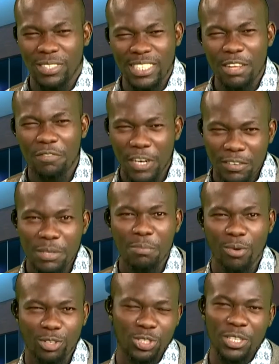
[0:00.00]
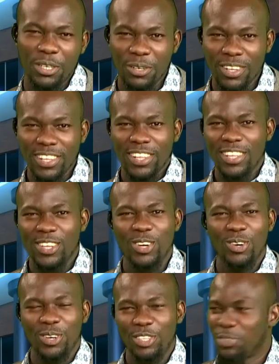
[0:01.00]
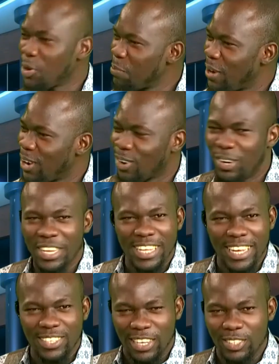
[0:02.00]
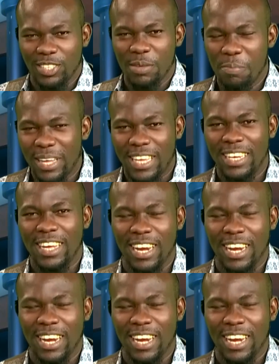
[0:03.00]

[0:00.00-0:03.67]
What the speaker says: seeing a very emotional, Israel Bankole here. He's actually making a